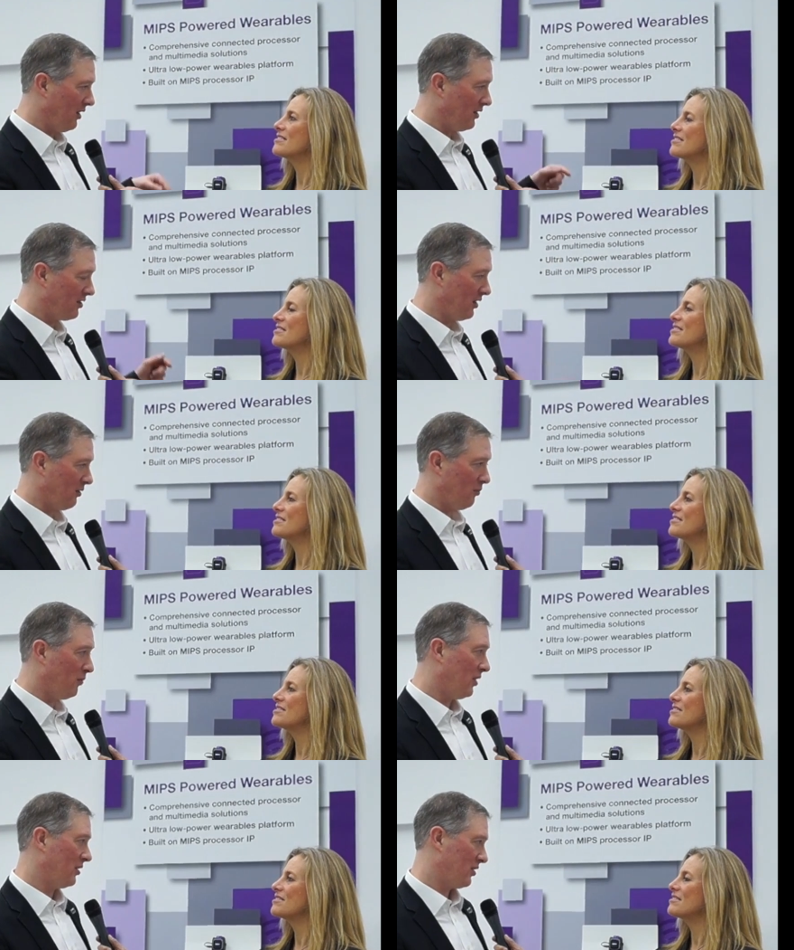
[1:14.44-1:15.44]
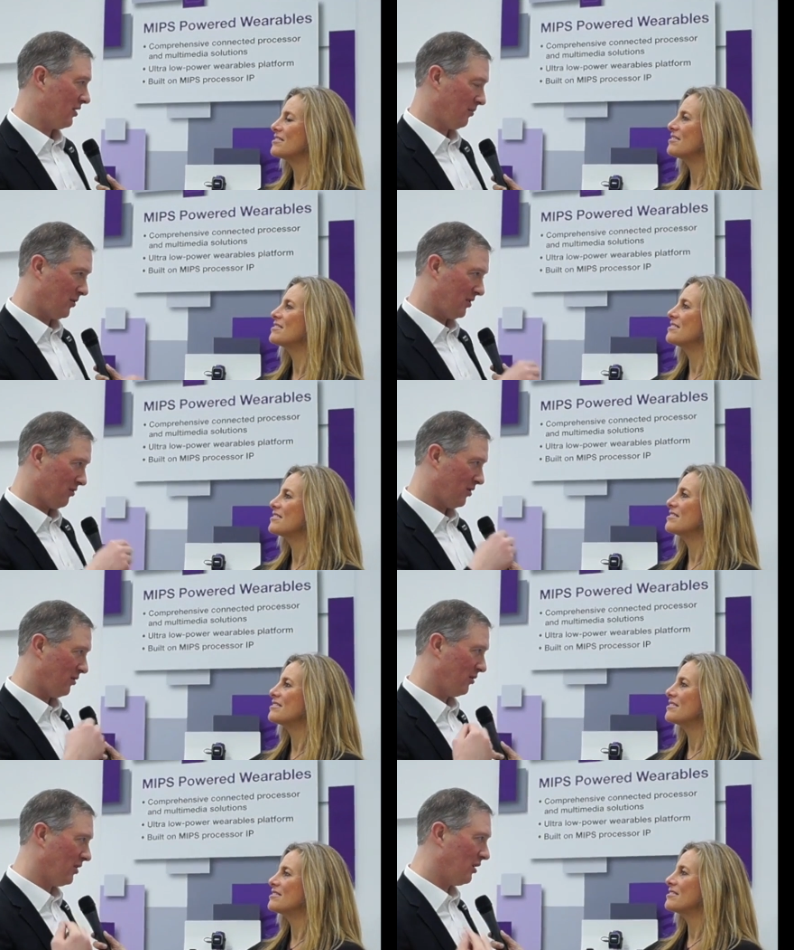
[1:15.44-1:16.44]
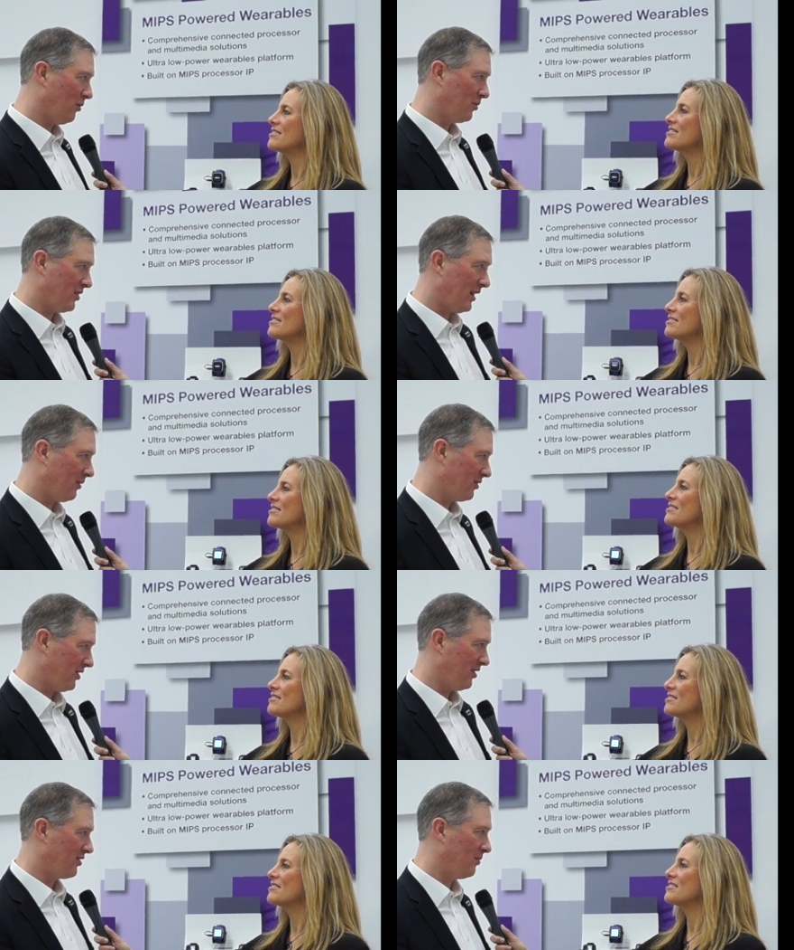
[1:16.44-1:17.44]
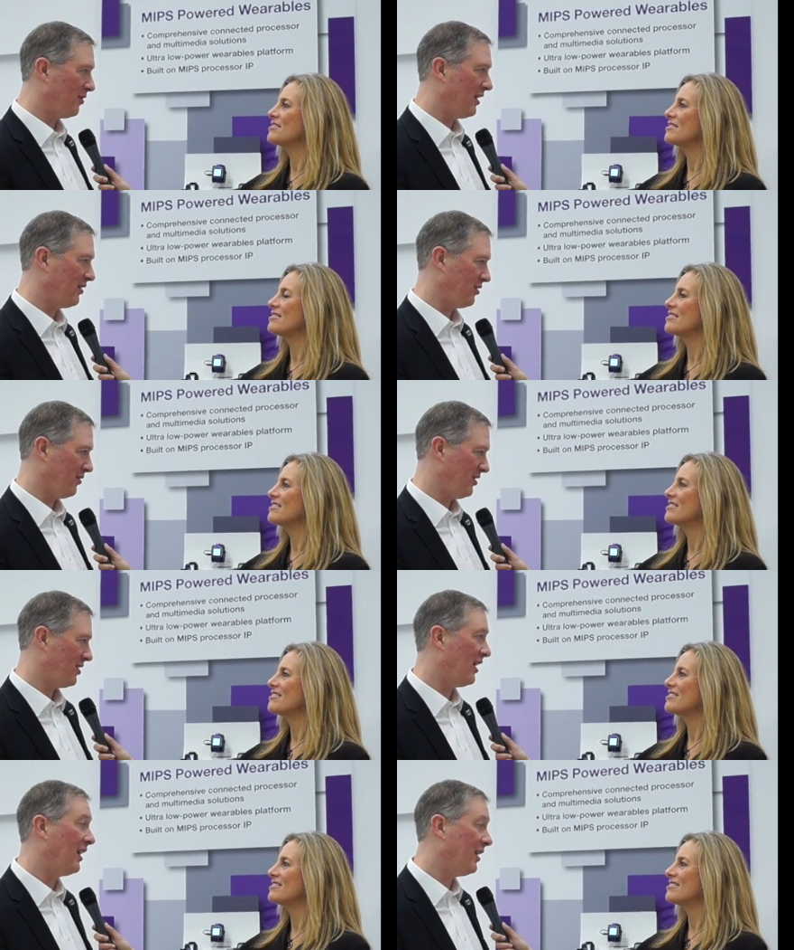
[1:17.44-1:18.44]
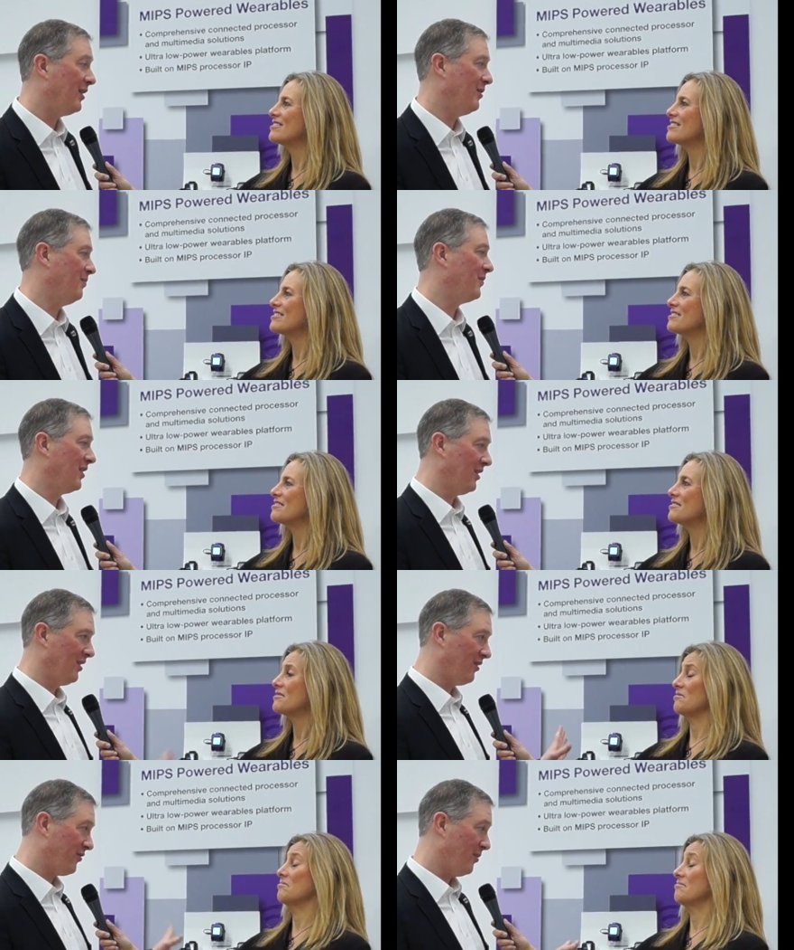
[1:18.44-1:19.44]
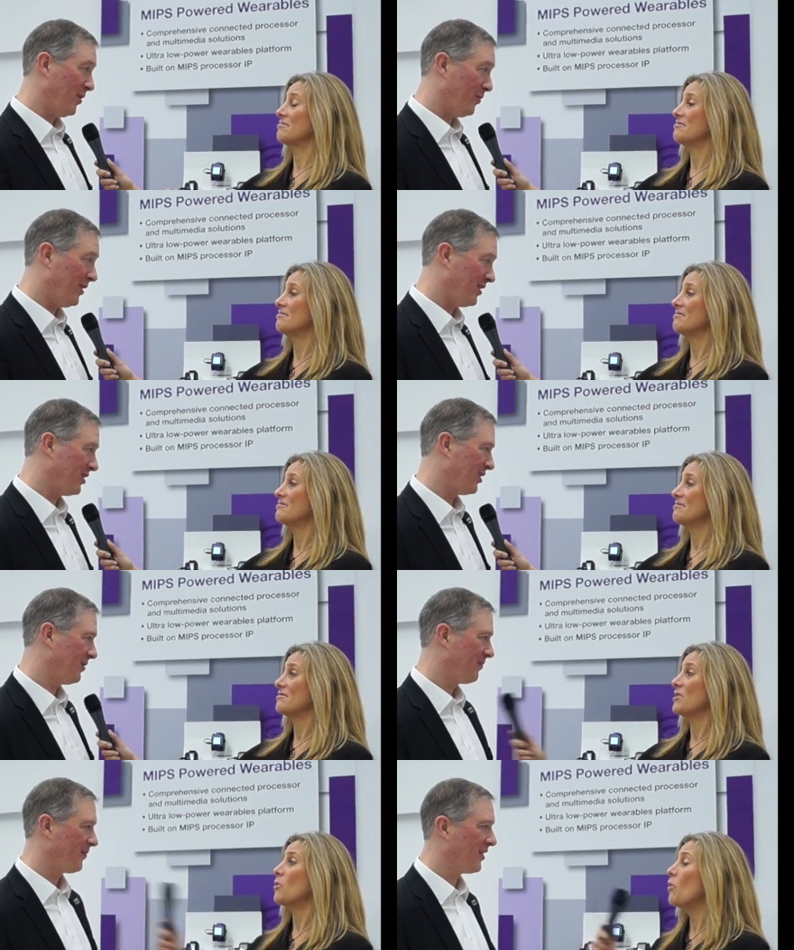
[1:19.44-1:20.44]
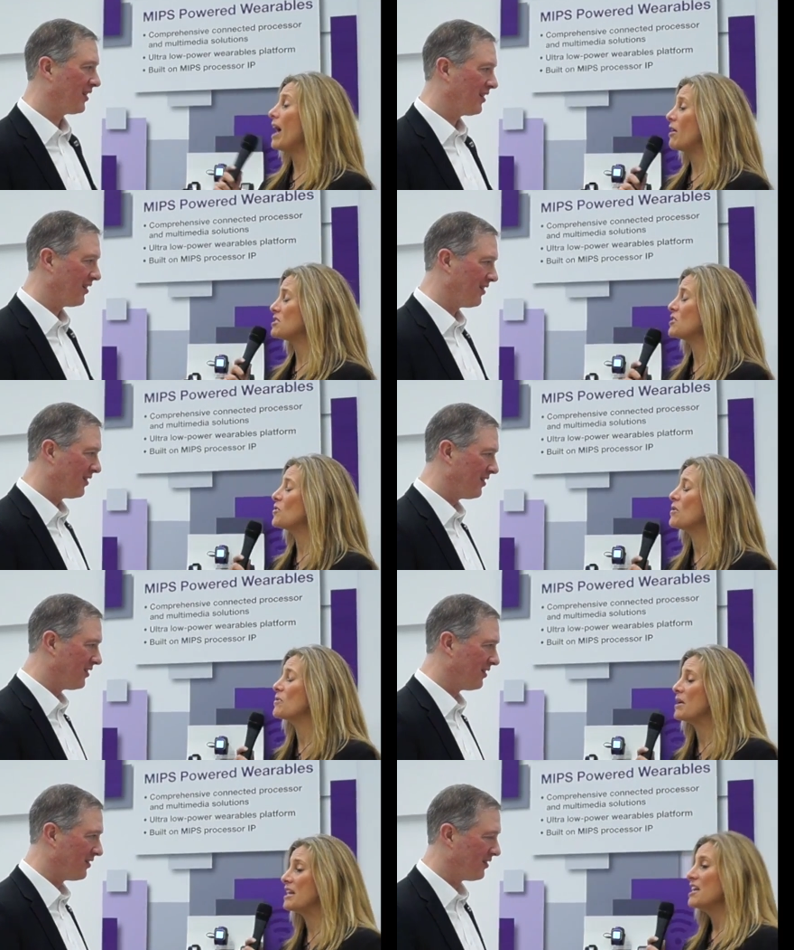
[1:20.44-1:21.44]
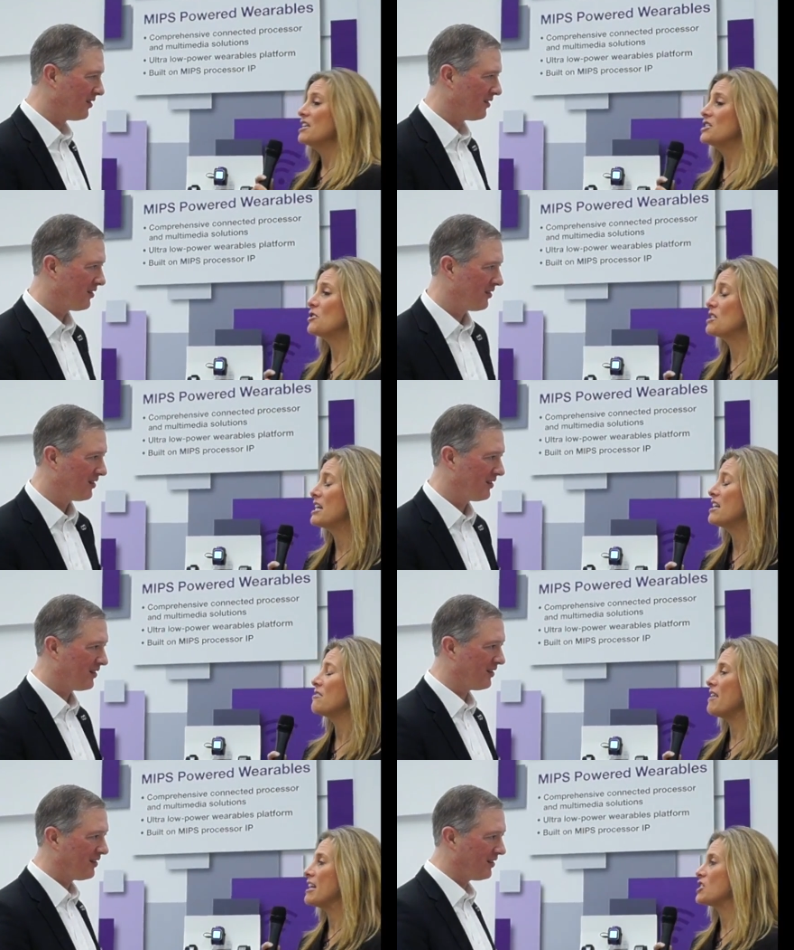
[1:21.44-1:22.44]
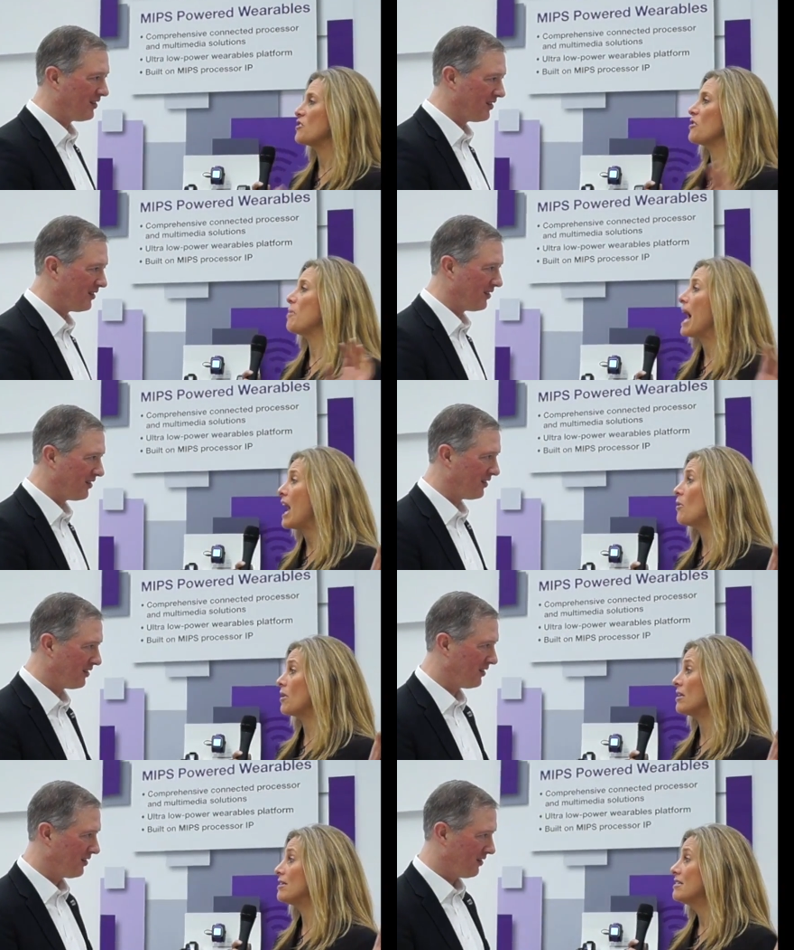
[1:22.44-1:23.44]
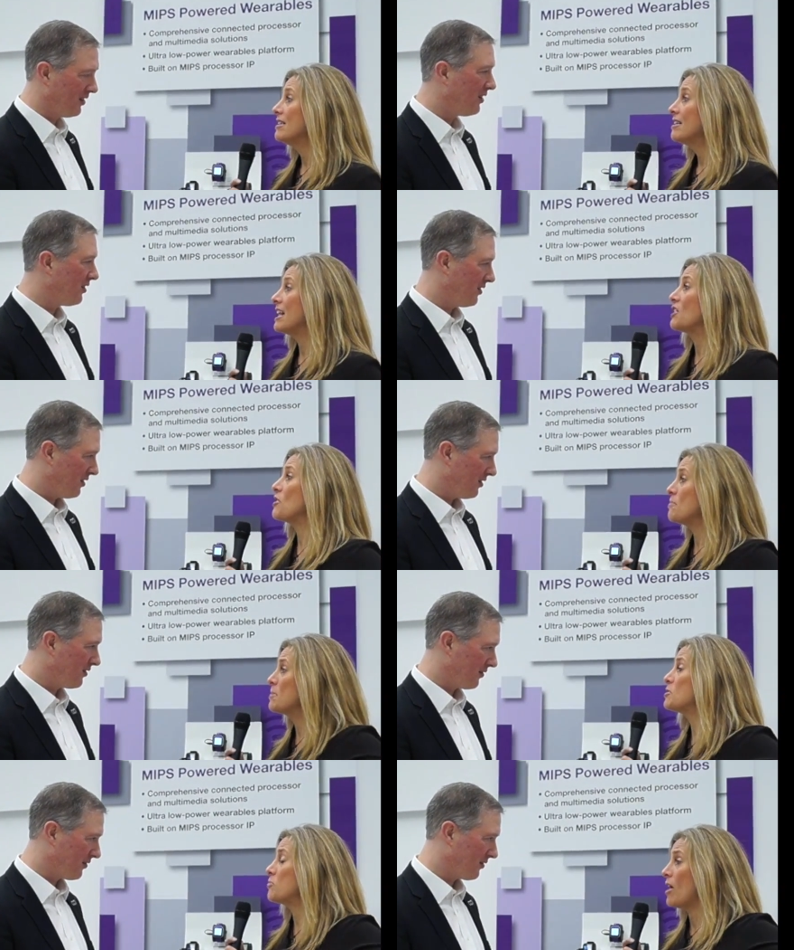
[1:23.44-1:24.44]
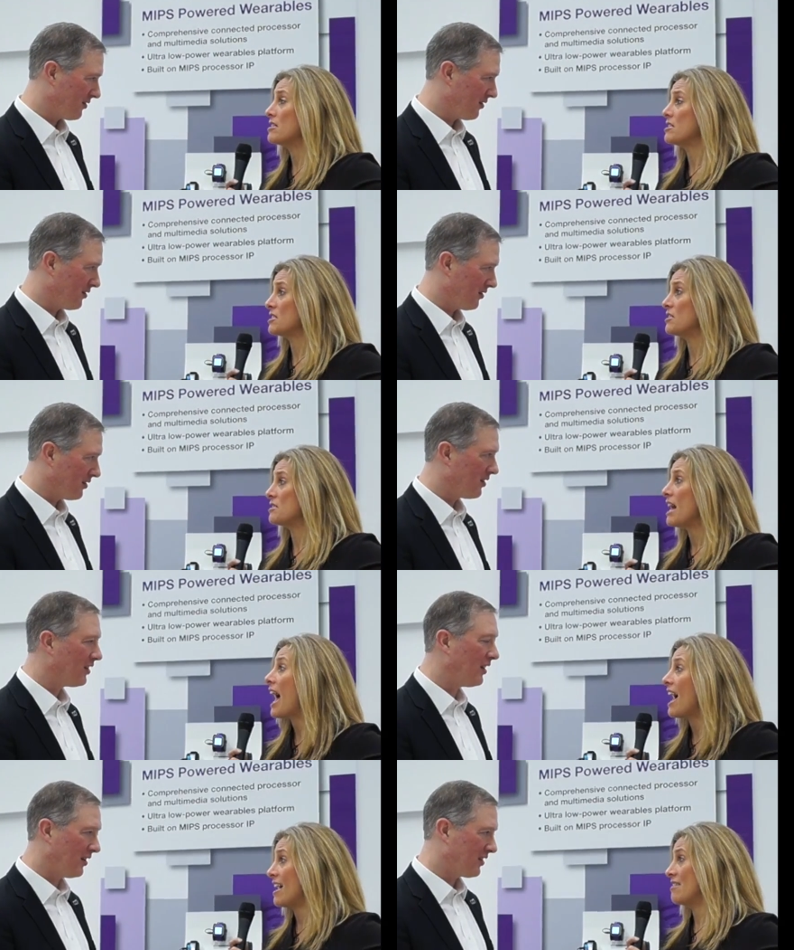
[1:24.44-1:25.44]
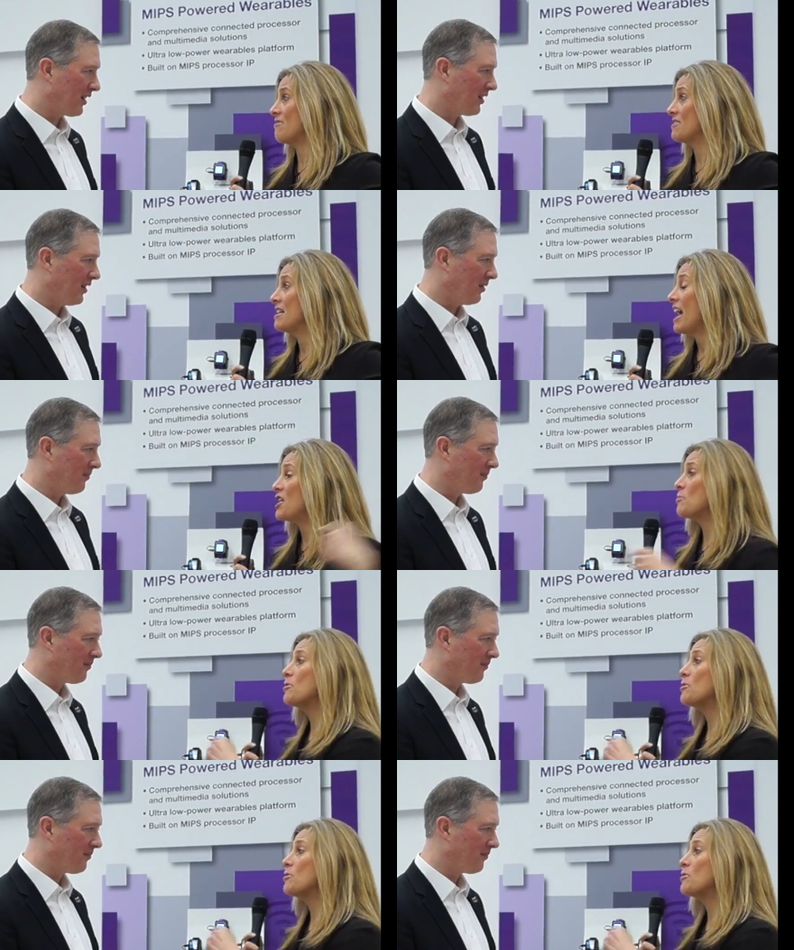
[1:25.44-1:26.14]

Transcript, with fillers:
Speaker 1: a single watch that will control your whole sound system around your entire home from a watch.
Speaker 2: Wow! So wait, wait. So you're taking advantage of the power that your MIPS processors have, and you're